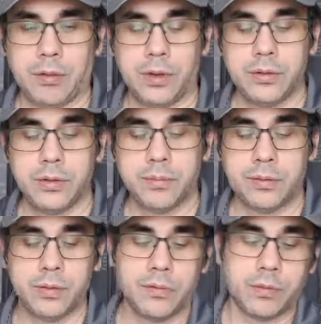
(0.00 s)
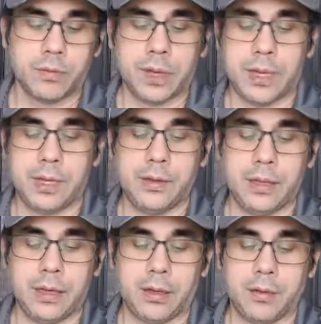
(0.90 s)
want to improve the way
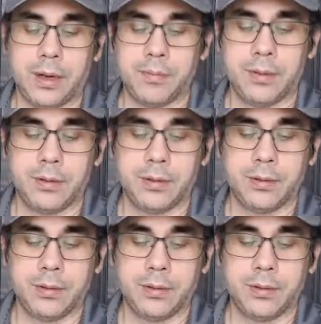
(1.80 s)
the hologram